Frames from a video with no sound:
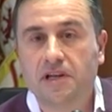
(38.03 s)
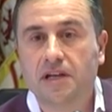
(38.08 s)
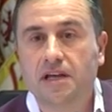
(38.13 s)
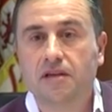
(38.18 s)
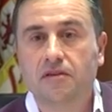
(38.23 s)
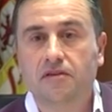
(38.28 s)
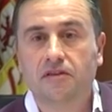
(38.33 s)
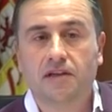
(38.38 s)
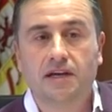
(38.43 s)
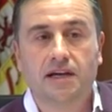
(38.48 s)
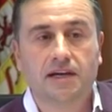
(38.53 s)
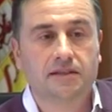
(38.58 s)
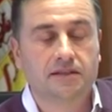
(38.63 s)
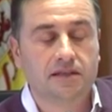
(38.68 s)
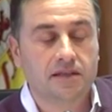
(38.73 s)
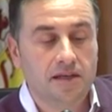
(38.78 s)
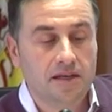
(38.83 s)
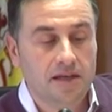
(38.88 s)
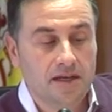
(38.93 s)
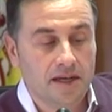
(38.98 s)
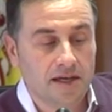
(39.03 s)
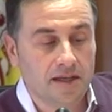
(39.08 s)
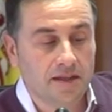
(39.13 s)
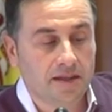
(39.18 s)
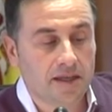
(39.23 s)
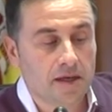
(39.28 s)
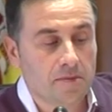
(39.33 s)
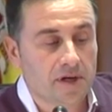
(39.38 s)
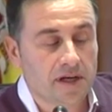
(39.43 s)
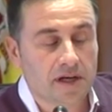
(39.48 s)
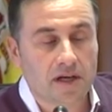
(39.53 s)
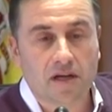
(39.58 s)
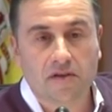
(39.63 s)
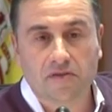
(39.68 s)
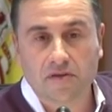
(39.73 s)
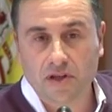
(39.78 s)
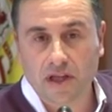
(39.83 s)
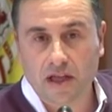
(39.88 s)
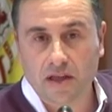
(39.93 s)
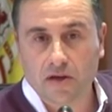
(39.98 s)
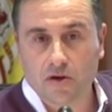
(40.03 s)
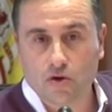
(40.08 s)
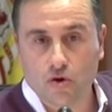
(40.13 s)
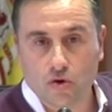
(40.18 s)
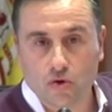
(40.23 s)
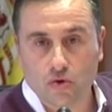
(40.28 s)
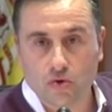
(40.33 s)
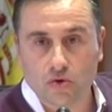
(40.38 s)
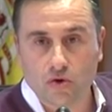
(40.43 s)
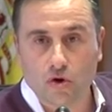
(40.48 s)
you can exchange experiences